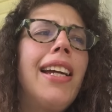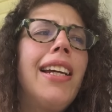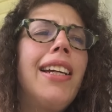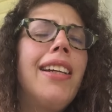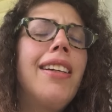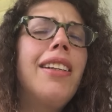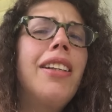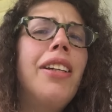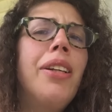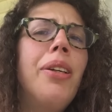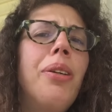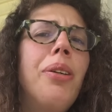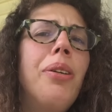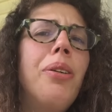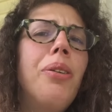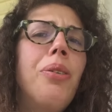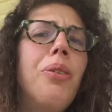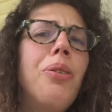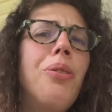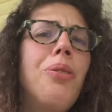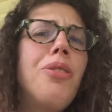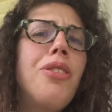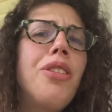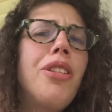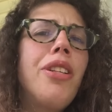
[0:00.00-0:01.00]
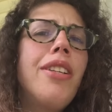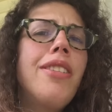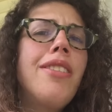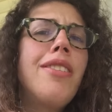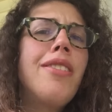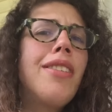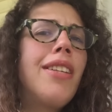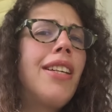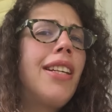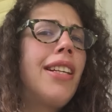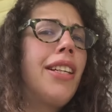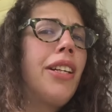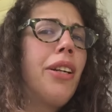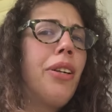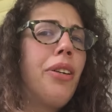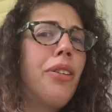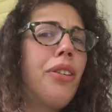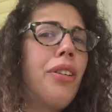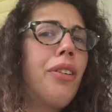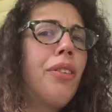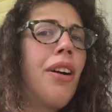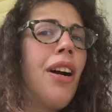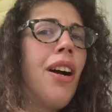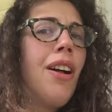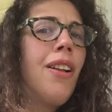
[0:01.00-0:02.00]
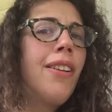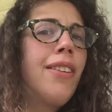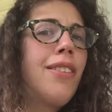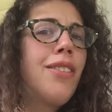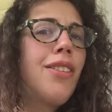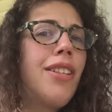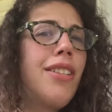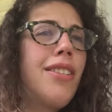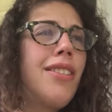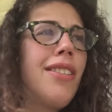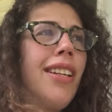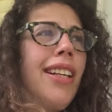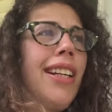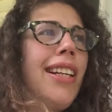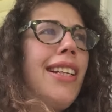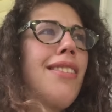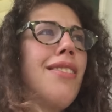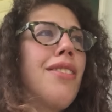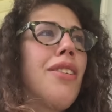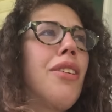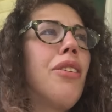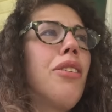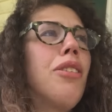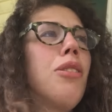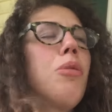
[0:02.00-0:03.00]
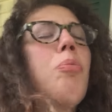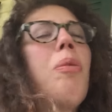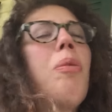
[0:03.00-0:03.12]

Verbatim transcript: you should see your neurologist like as soon as